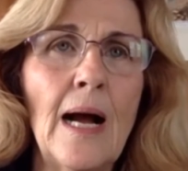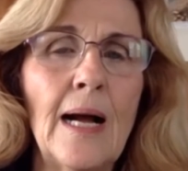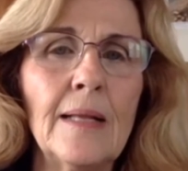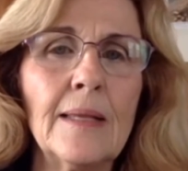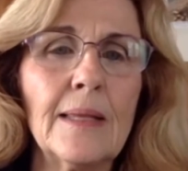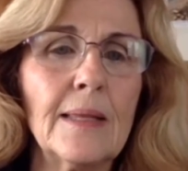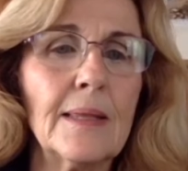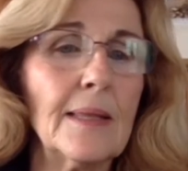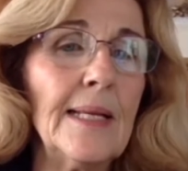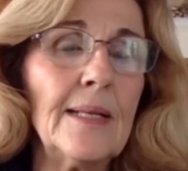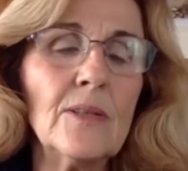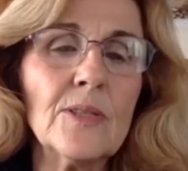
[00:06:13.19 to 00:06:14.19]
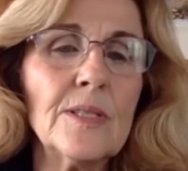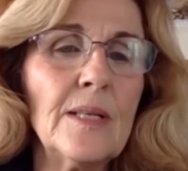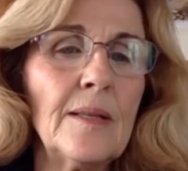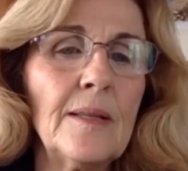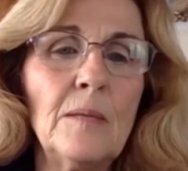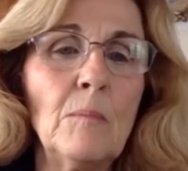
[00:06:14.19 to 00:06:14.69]
I think there's
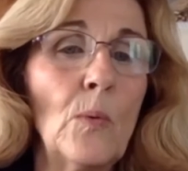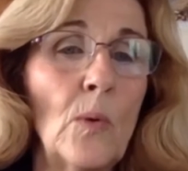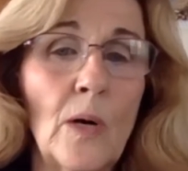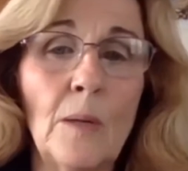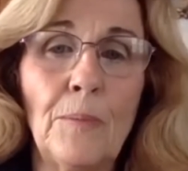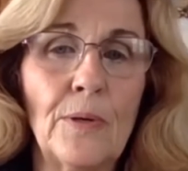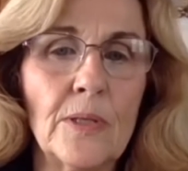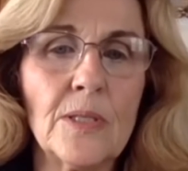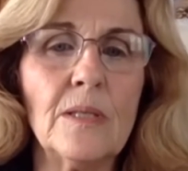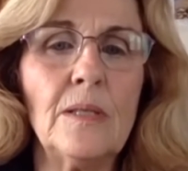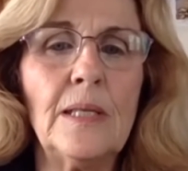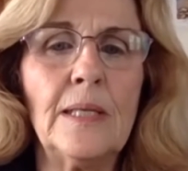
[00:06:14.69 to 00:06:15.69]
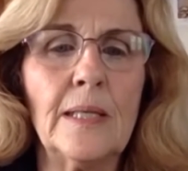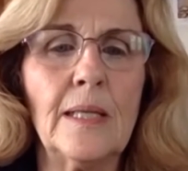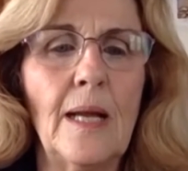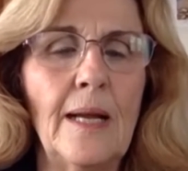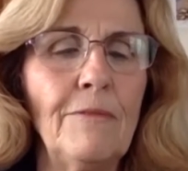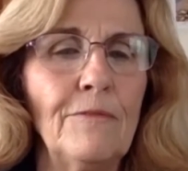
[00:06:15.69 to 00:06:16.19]
nothing more personally in
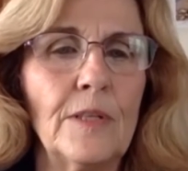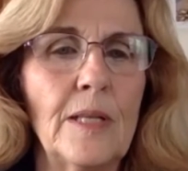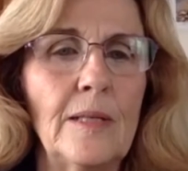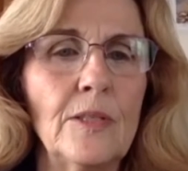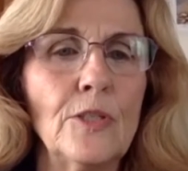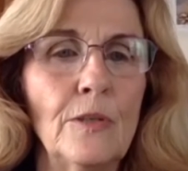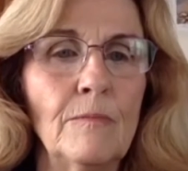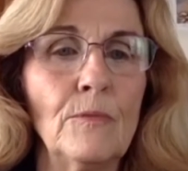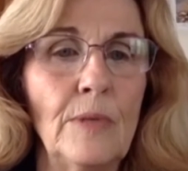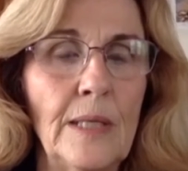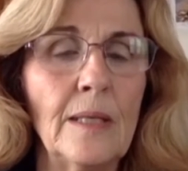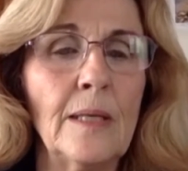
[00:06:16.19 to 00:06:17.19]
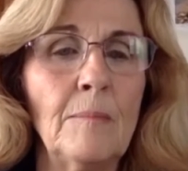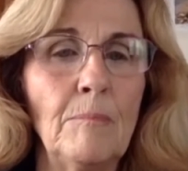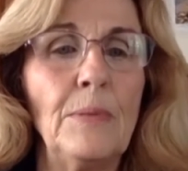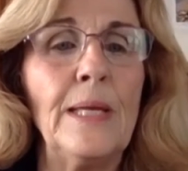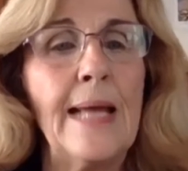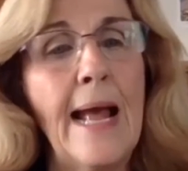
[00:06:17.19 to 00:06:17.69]
life than to really
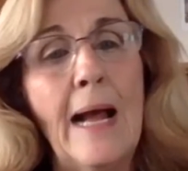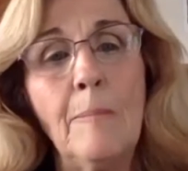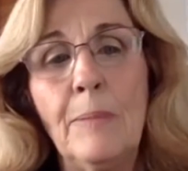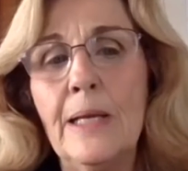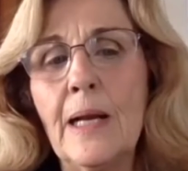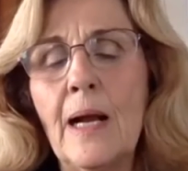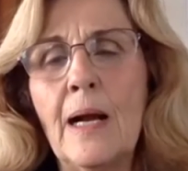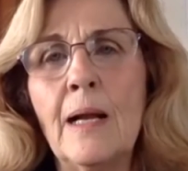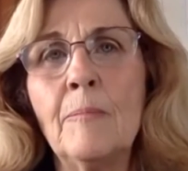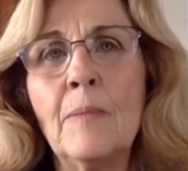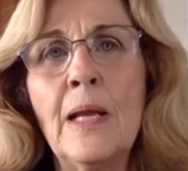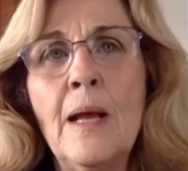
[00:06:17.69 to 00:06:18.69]
be happy. And I'm